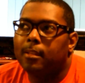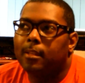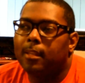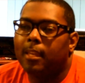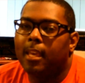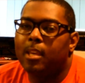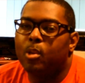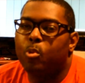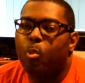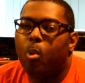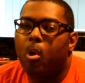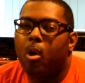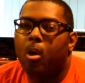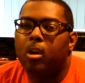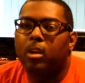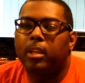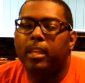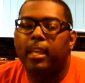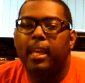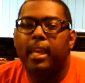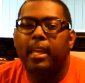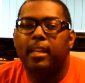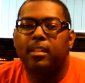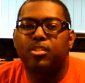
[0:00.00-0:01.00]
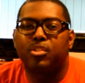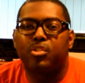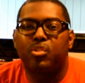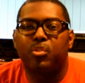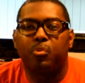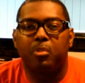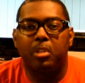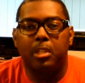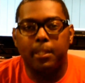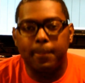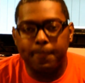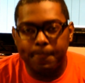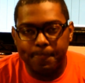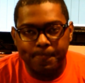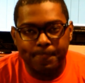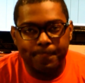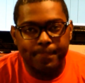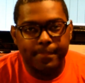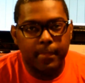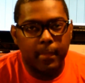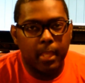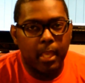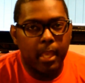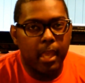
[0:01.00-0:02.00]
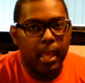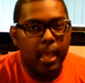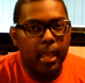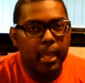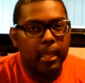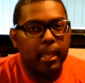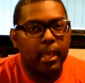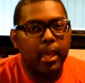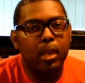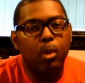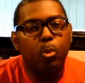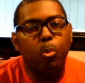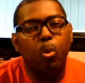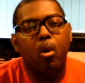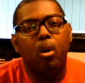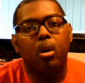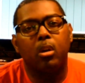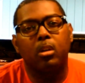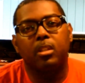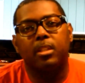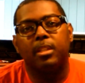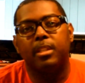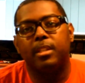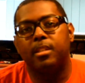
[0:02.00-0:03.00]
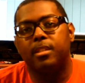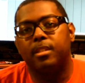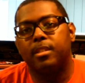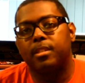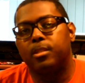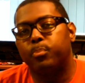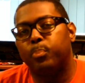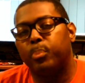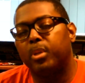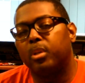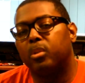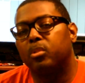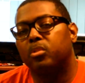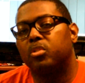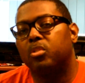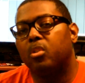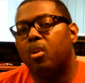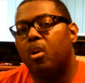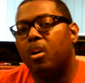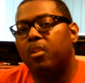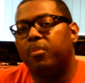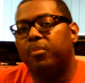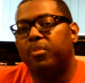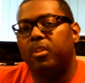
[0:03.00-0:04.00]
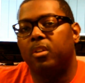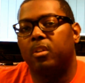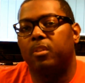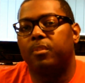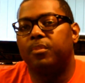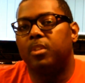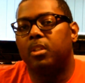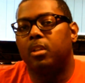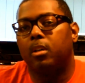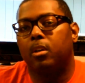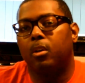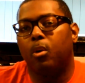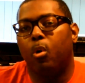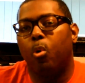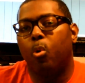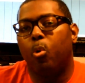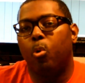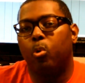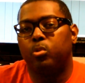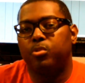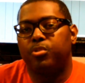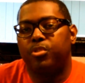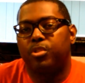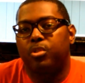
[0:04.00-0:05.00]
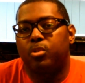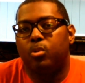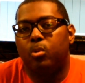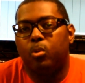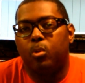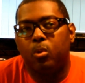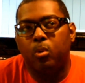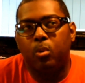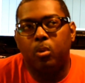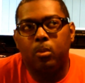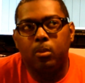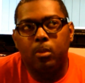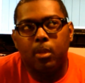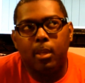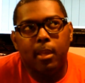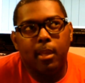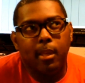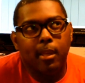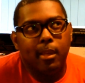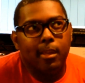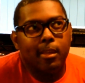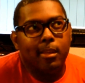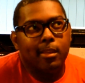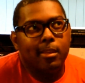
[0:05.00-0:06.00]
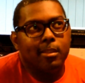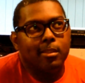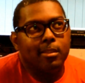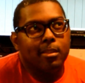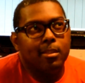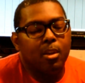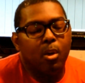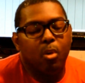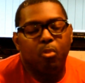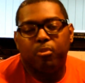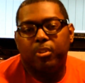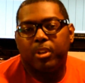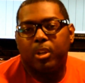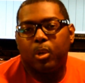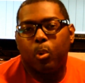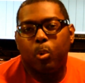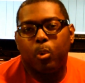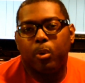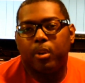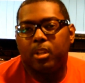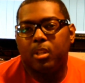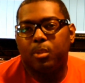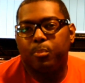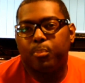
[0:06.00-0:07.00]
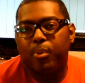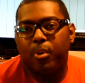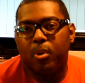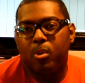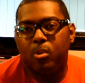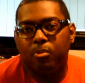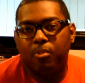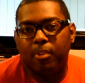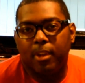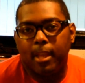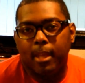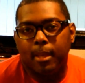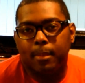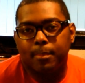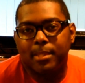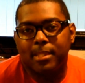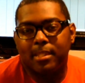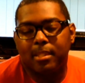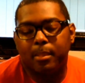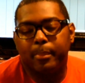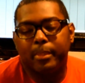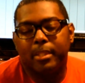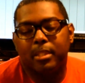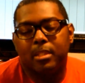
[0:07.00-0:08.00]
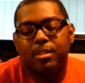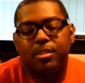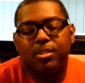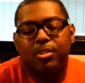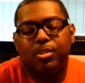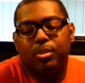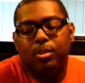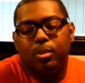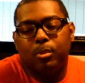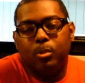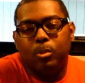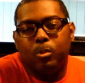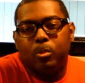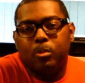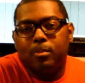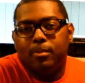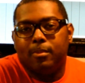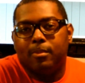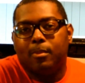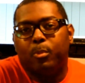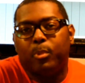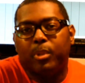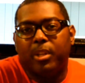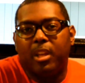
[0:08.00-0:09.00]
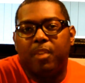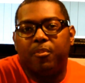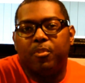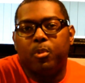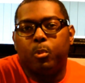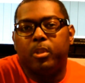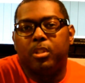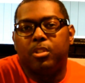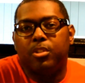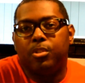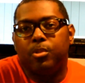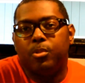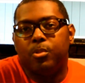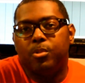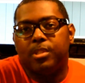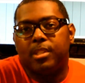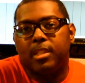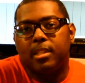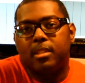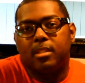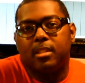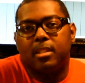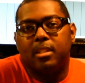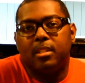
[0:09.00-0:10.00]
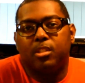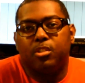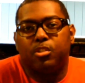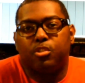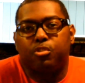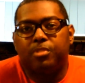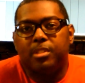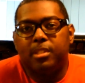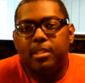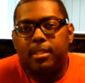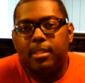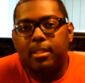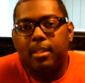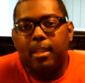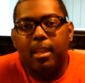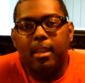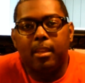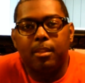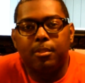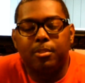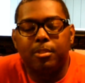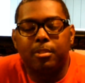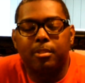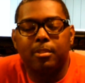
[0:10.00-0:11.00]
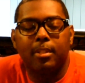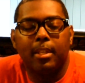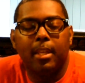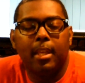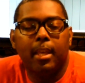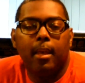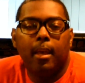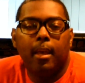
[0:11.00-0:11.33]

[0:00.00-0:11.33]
Cakewalk X3. And Cakewalk is built off of the old school, recording program, similar to what everyone uses as industry standard.